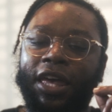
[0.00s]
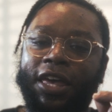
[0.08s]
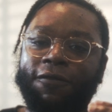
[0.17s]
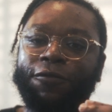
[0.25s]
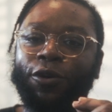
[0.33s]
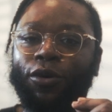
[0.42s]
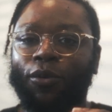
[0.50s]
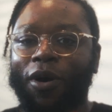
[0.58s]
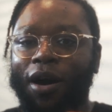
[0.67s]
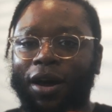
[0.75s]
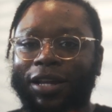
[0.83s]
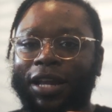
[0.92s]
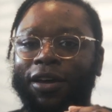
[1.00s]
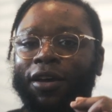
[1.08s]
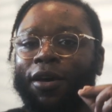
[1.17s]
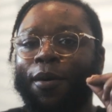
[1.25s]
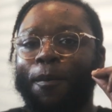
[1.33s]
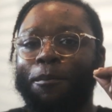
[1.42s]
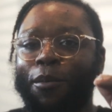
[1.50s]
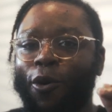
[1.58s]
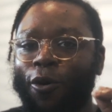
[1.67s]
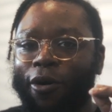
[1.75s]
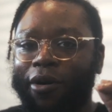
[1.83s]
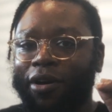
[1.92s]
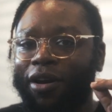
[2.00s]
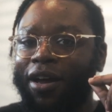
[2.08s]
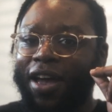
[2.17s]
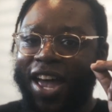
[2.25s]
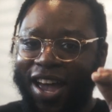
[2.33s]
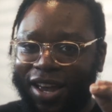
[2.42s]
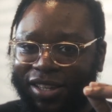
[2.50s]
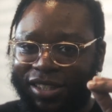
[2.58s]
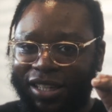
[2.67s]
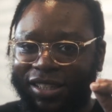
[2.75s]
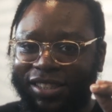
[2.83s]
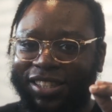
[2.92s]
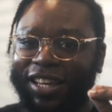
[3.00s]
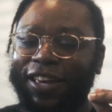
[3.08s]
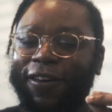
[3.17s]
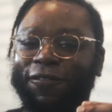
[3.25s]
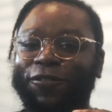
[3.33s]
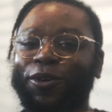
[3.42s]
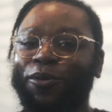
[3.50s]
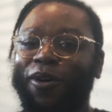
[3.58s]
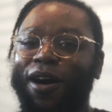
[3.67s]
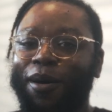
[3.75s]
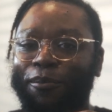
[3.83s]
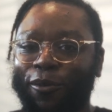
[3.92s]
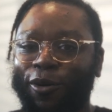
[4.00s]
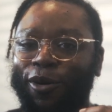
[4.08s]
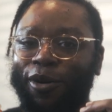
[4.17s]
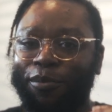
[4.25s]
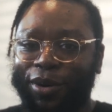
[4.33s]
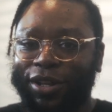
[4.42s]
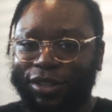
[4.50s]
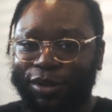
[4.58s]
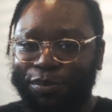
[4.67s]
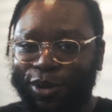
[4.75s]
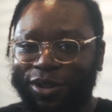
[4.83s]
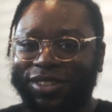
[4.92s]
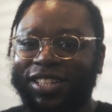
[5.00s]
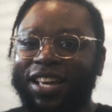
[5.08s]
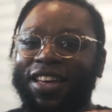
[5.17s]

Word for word: if you want more X's if you want more multiples